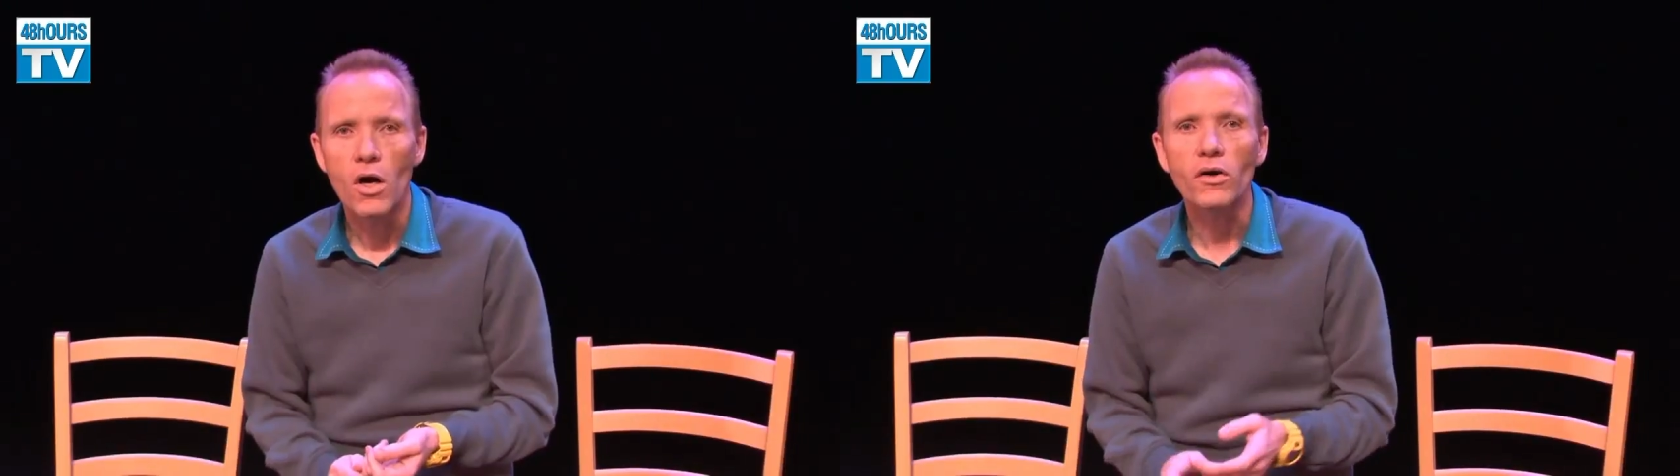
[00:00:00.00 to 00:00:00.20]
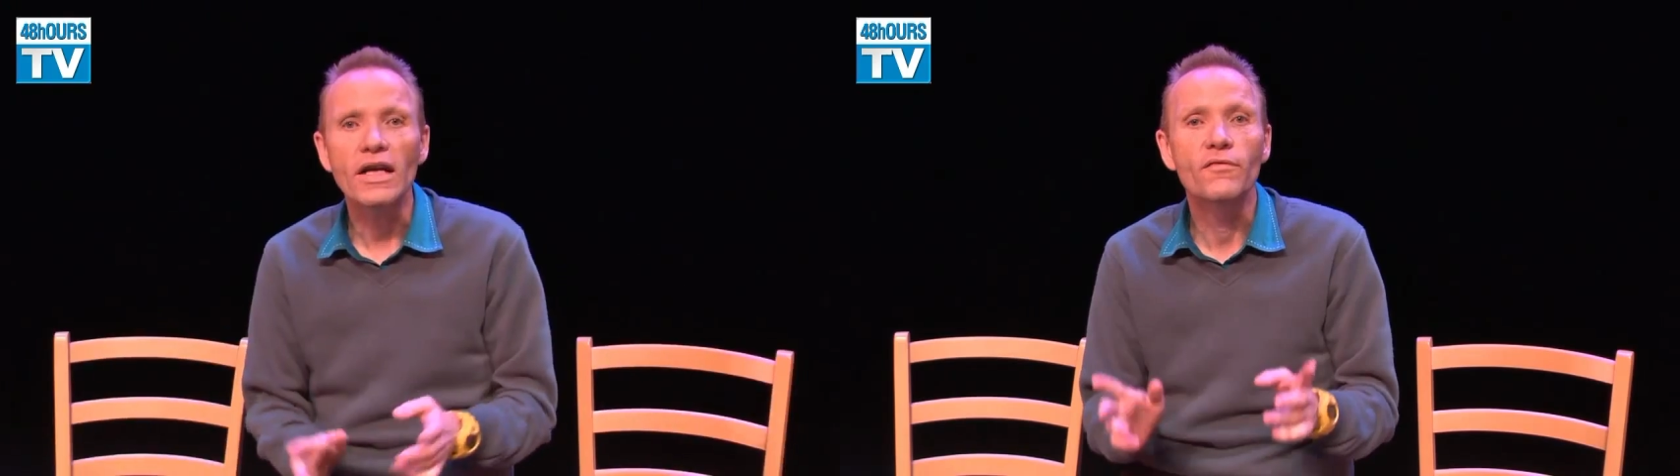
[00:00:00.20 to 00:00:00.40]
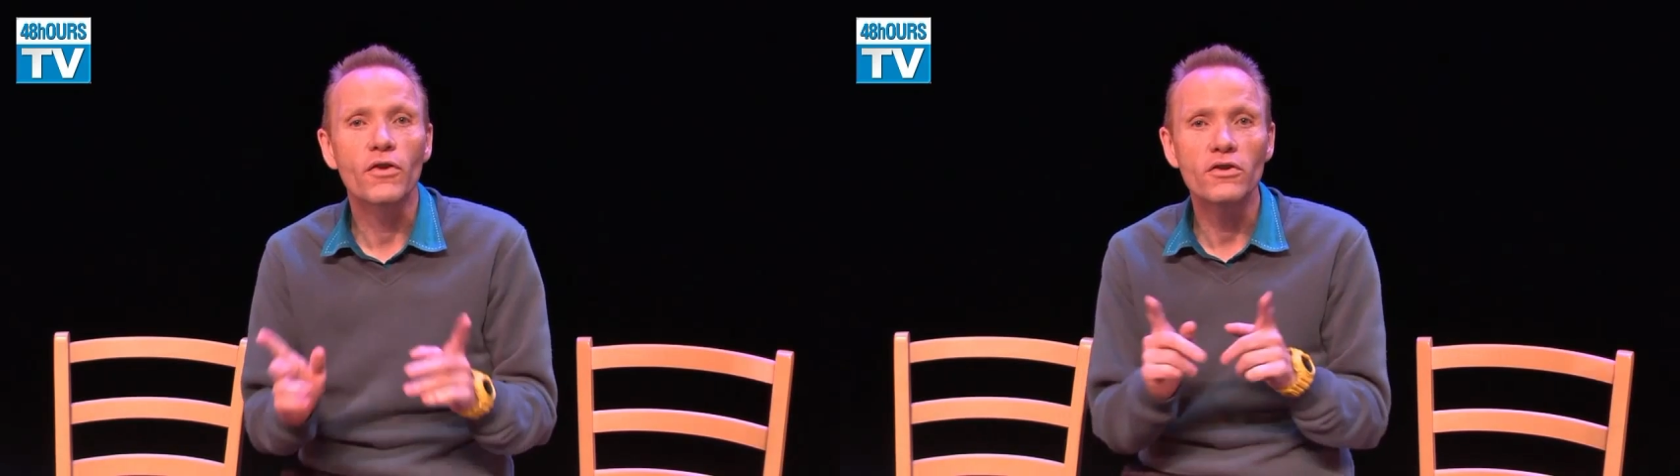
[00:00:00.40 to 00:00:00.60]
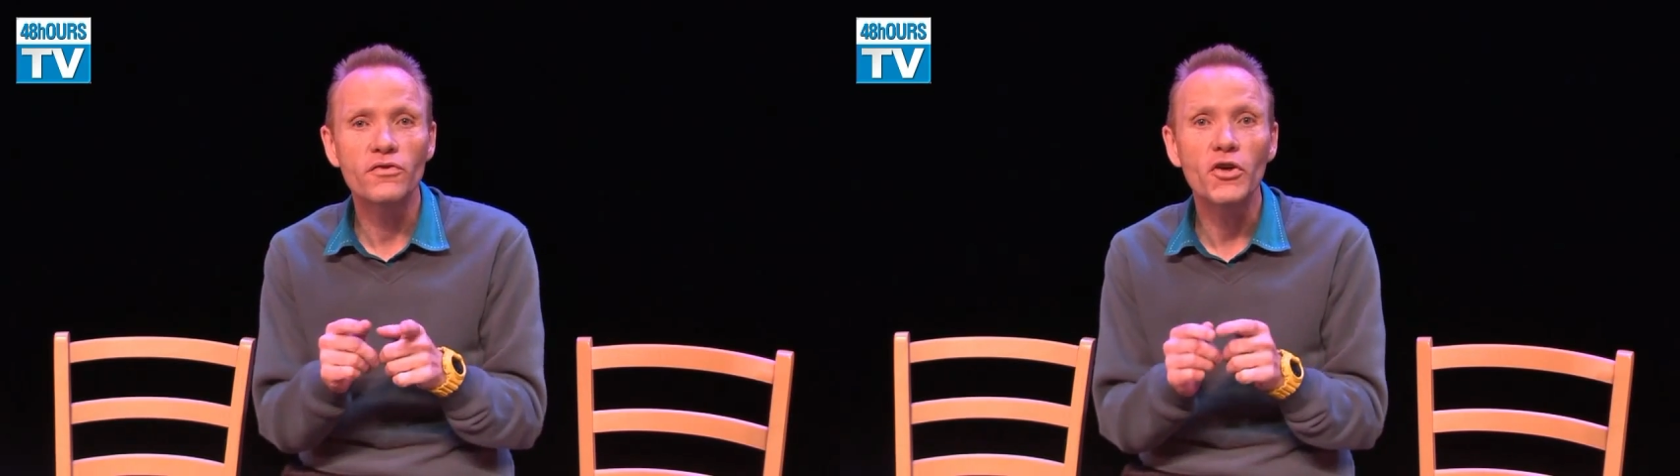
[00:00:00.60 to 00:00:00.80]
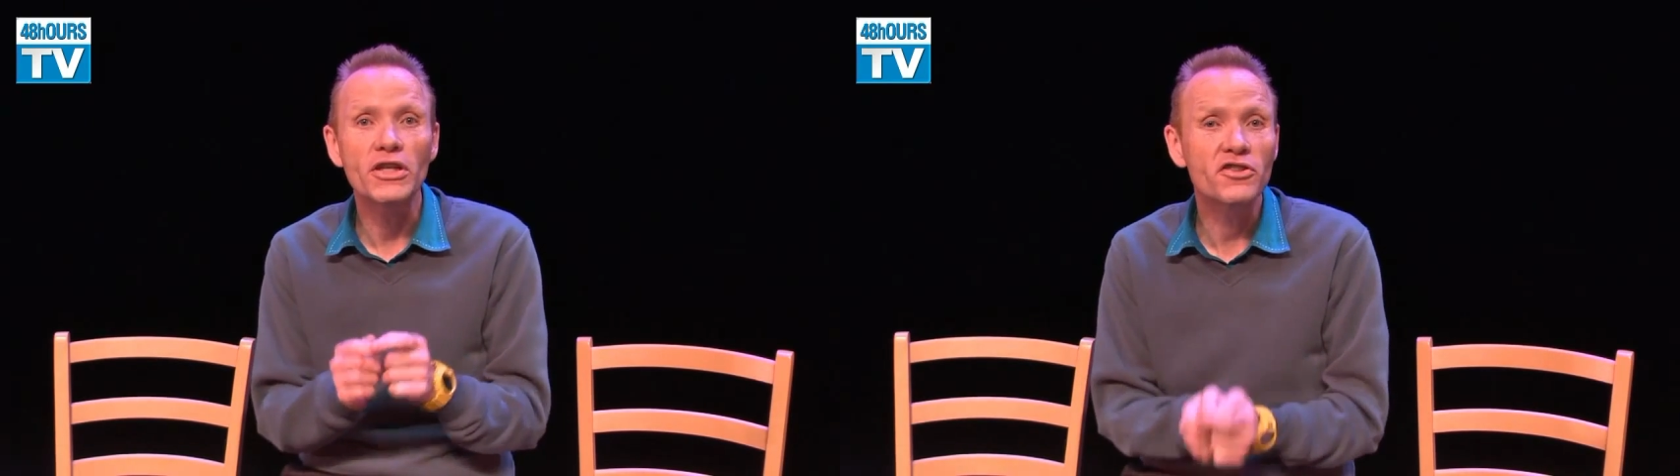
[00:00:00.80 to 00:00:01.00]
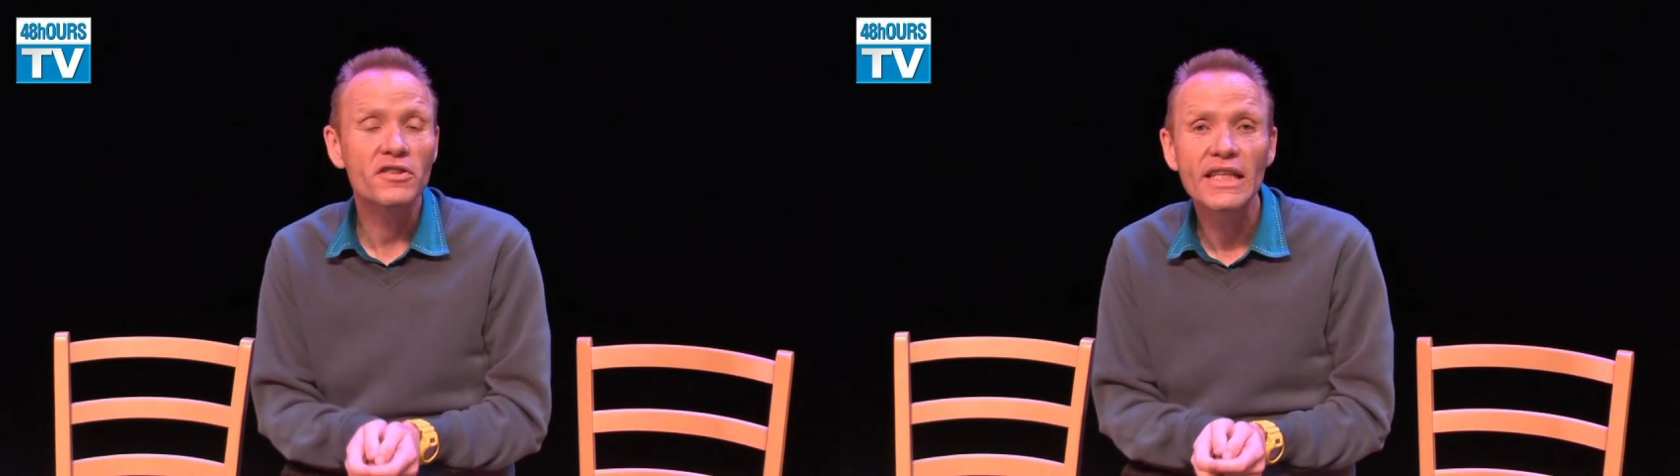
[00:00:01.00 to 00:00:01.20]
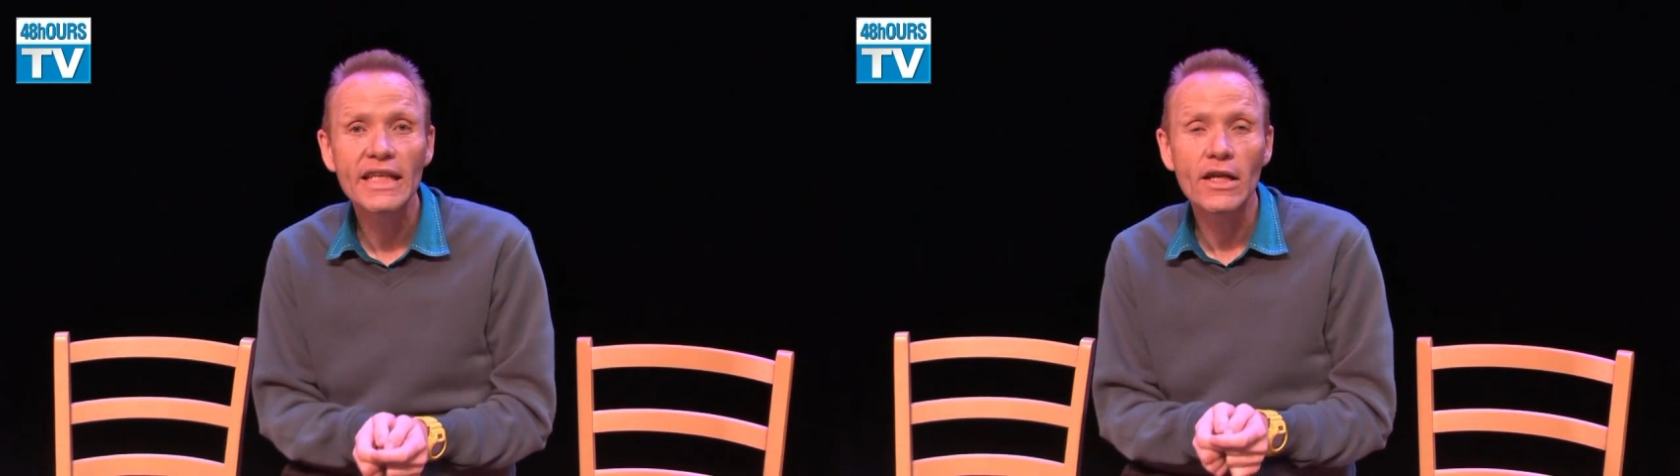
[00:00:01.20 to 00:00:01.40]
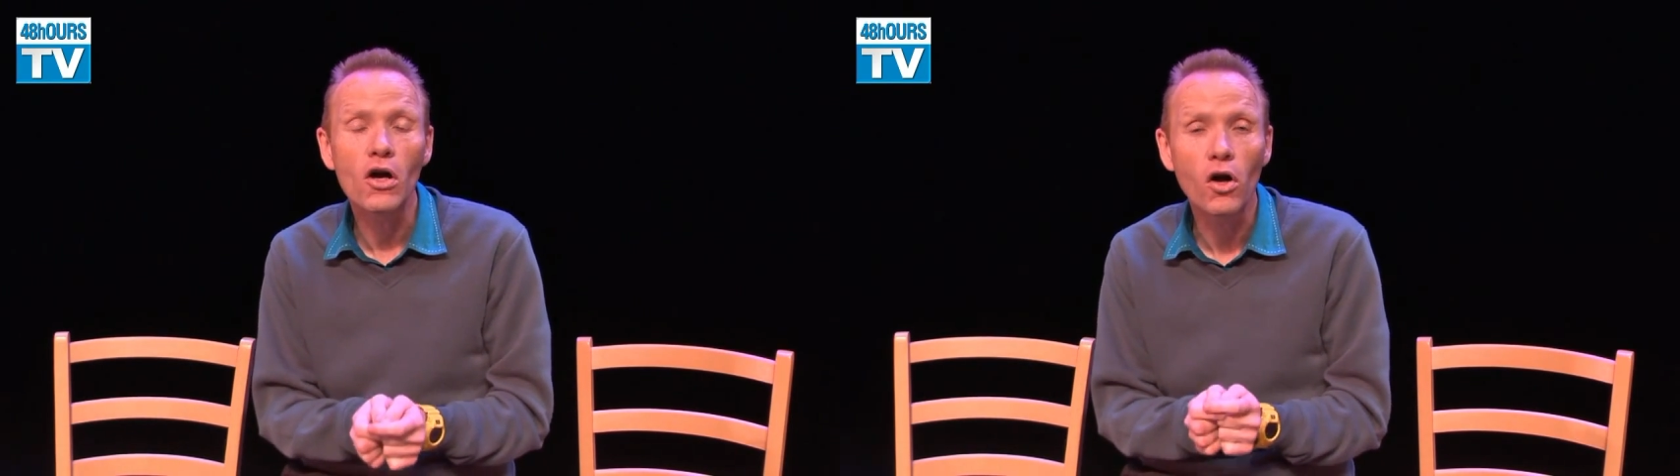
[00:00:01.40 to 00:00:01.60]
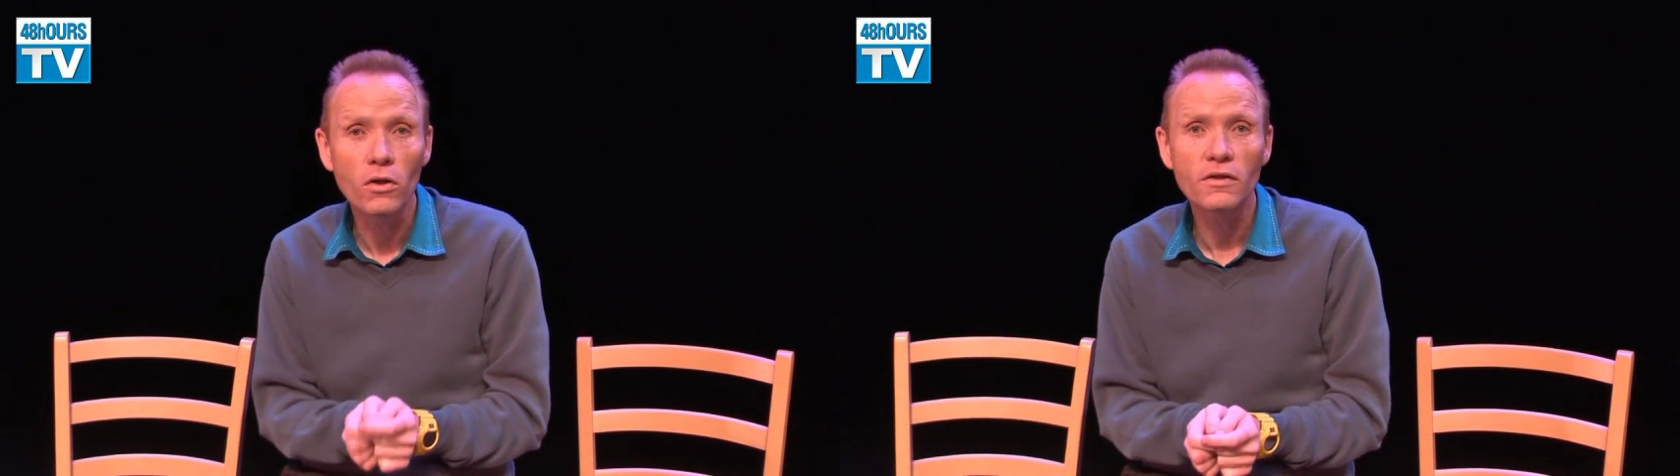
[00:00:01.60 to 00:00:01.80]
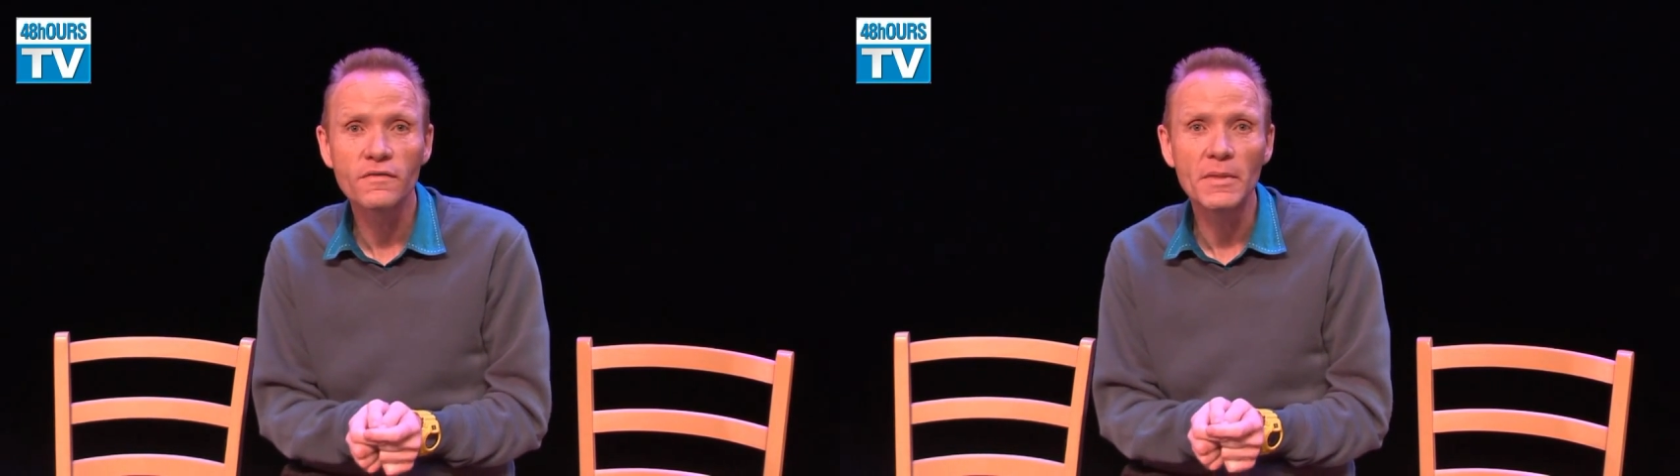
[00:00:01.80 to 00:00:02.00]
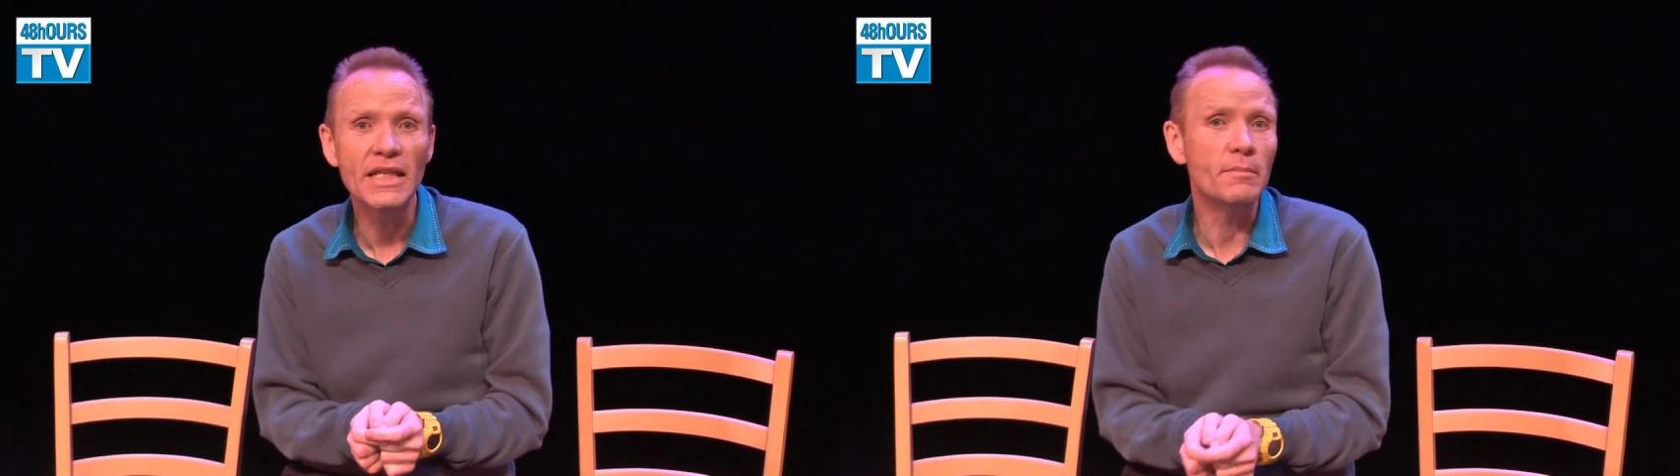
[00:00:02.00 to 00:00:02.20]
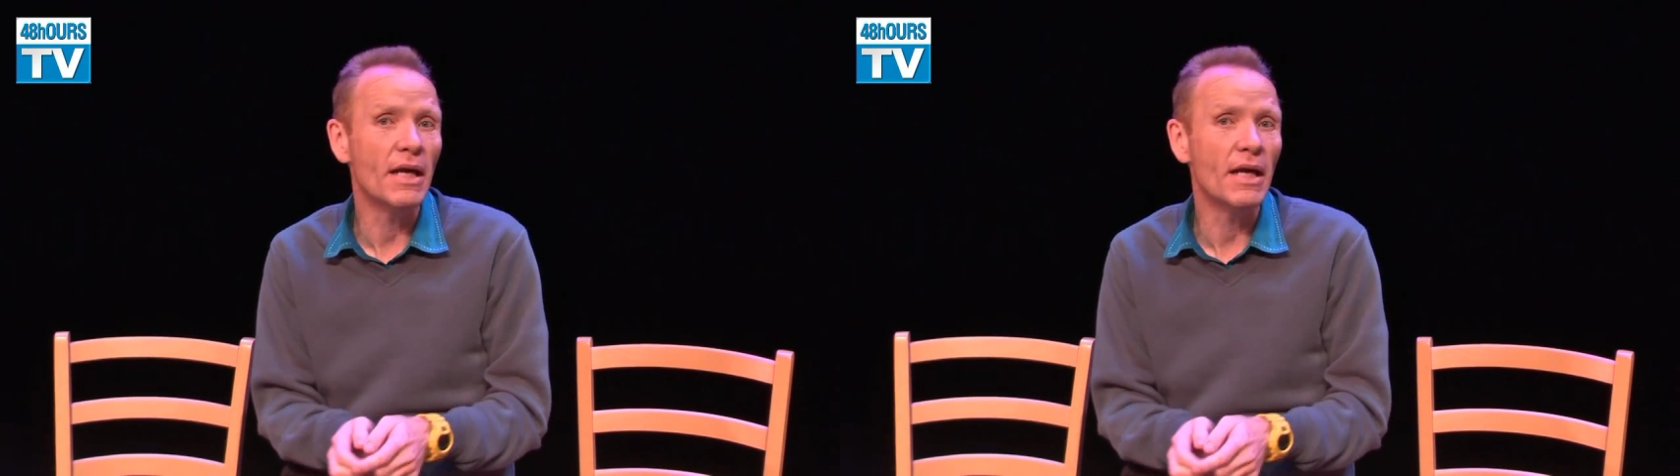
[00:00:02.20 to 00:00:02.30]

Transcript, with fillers: all right, for those of you interested in getting a hold of me,